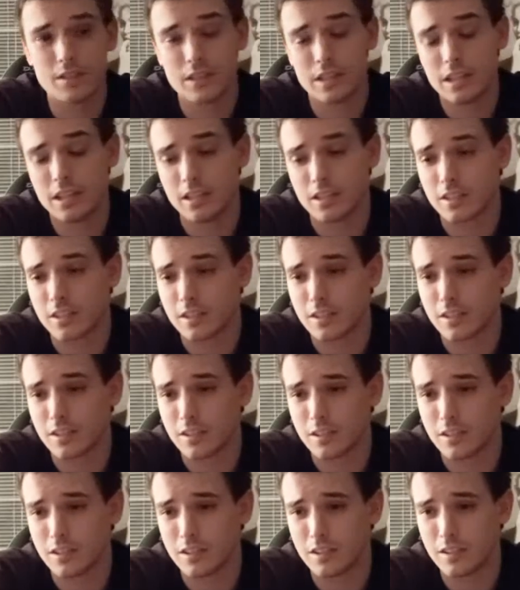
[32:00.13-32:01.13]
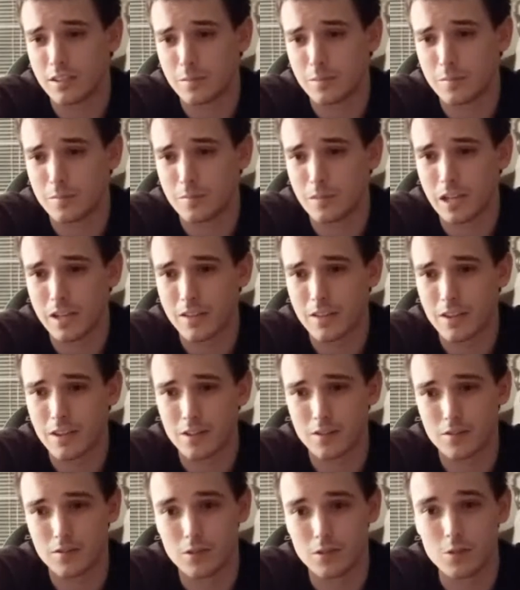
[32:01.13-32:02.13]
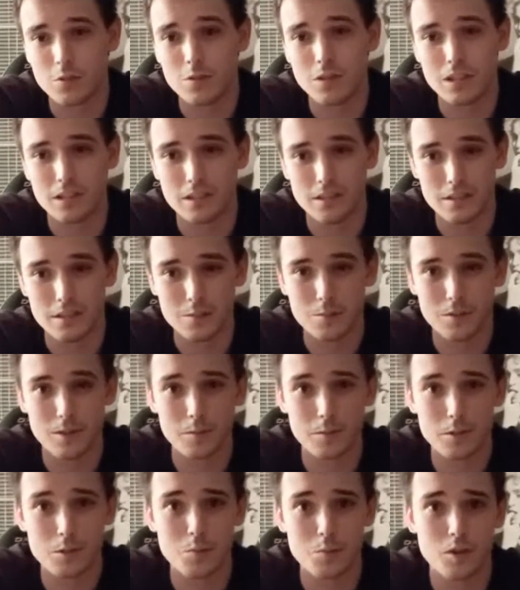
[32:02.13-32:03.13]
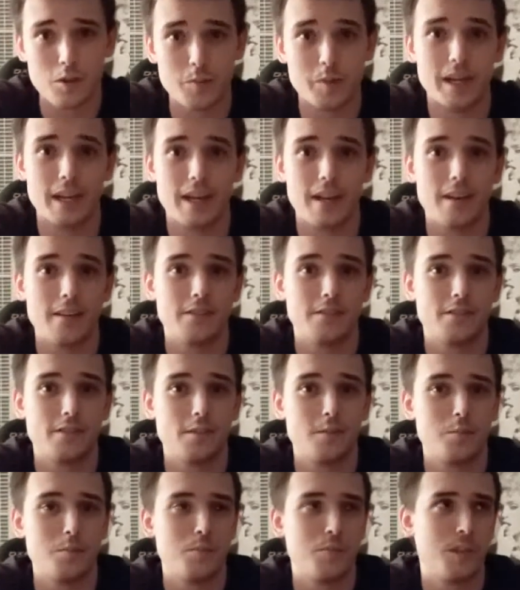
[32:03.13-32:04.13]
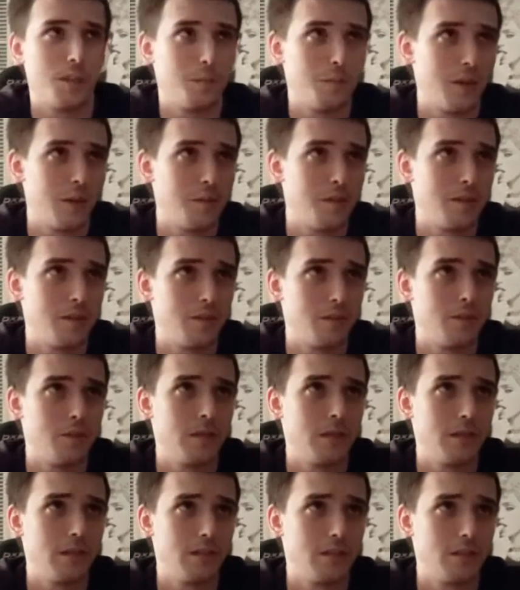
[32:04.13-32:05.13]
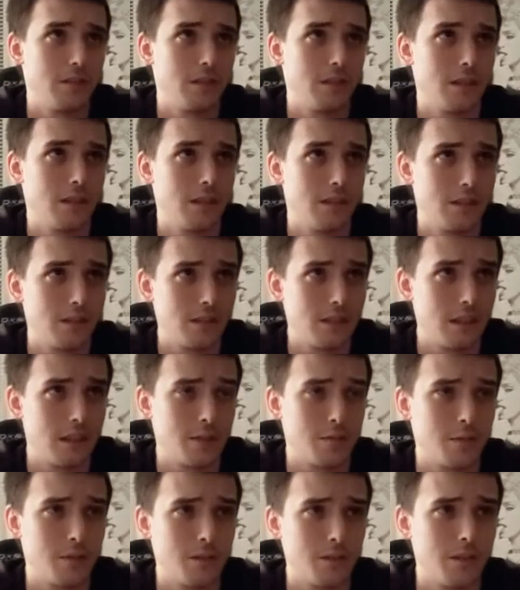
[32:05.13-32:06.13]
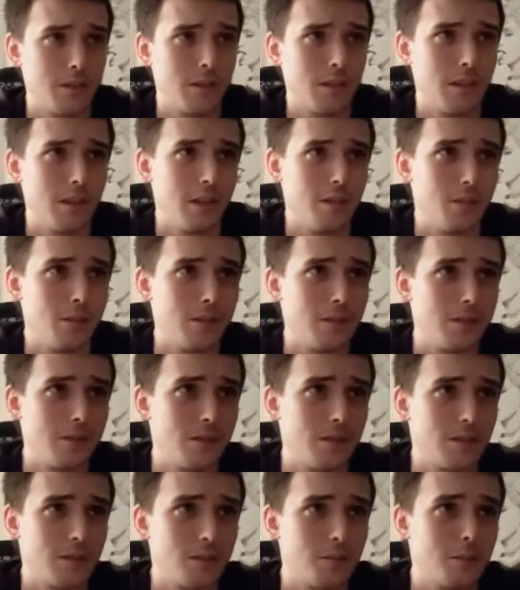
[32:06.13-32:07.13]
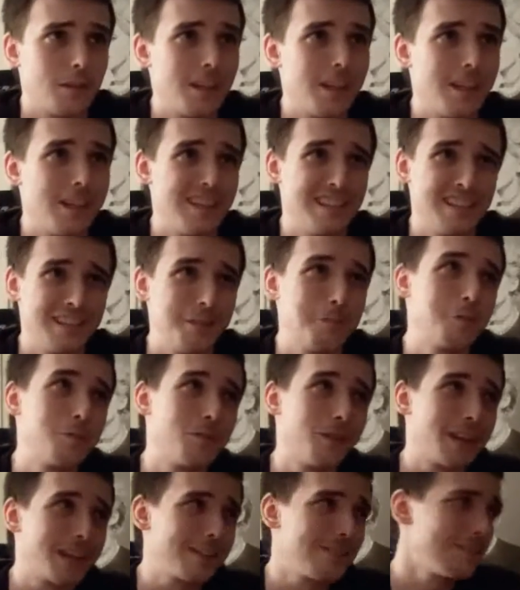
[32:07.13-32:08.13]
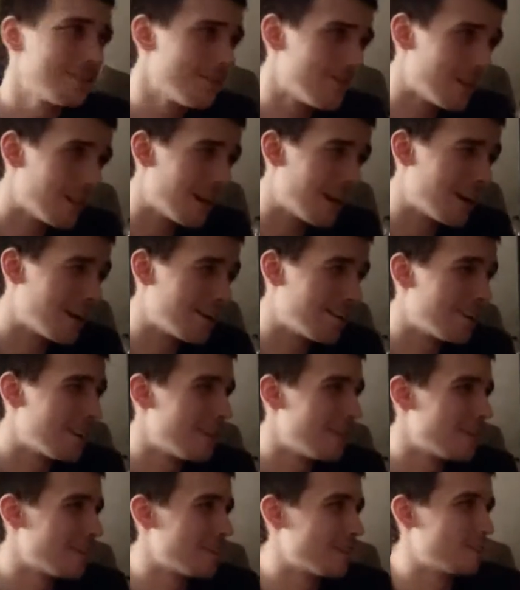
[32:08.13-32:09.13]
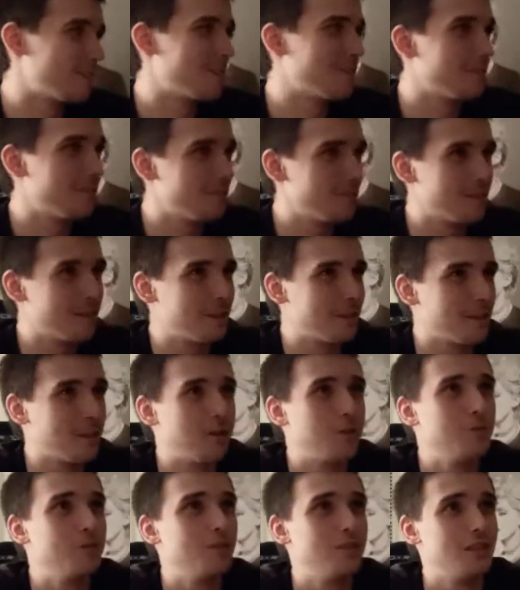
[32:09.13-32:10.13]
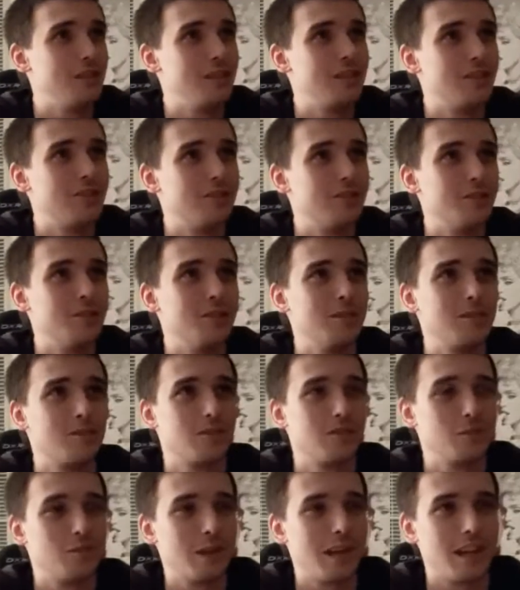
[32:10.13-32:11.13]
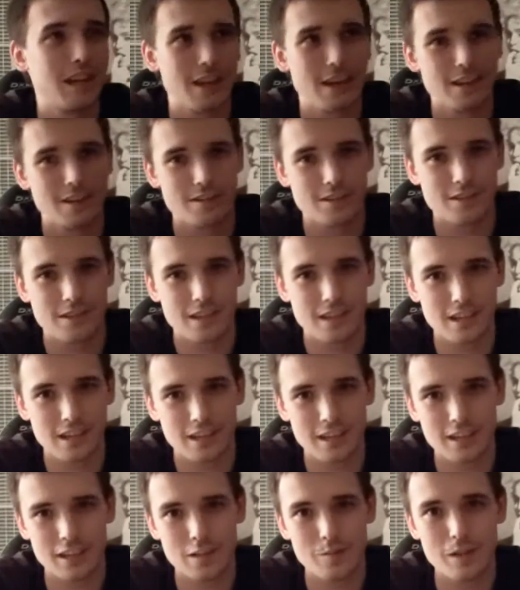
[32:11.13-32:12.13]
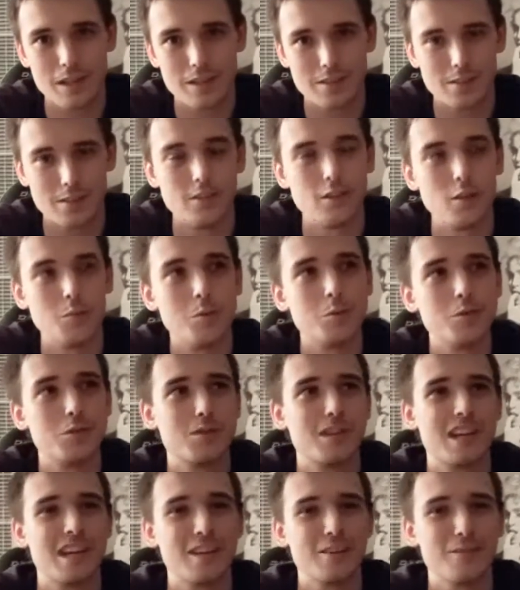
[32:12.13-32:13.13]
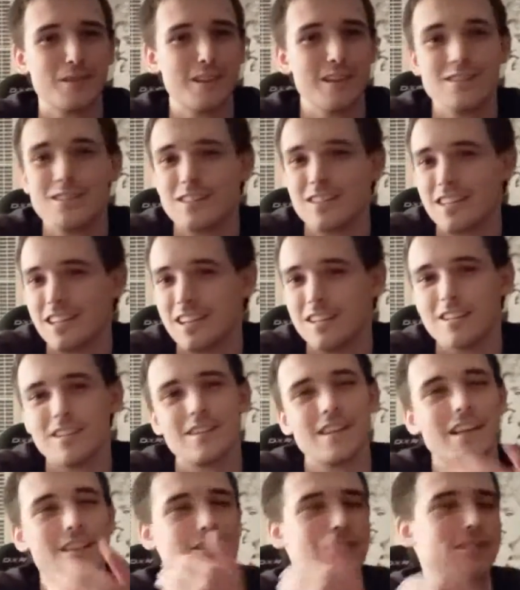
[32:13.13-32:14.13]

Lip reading: entertaining. I thought Groot in this one was more badass than Baby Groot in the second one, which is also why it would rank a little higher. Because OG Groot is really badass, and he makes the noble sacrifice at the end, and